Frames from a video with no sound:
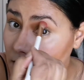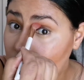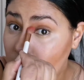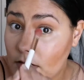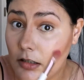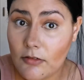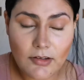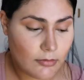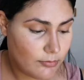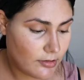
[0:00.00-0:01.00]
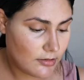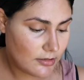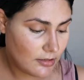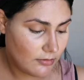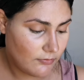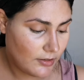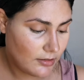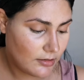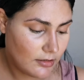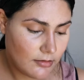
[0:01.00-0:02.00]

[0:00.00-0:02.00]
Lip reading: Just to give that bronzing effect.